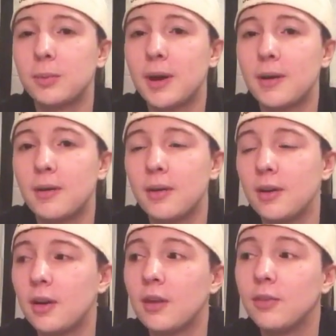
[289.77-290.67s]

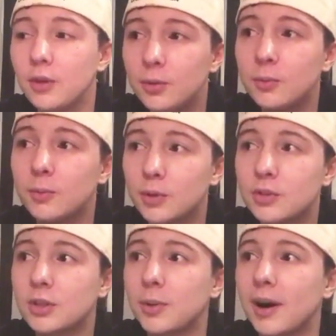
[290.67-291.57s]

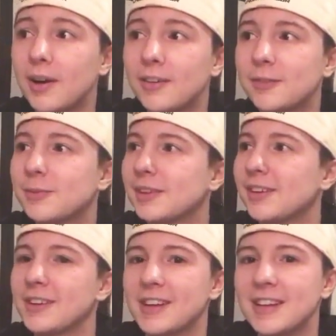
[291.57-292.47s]
while, my
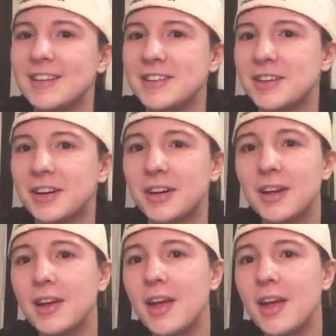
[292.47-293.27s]
God, I can't even talk.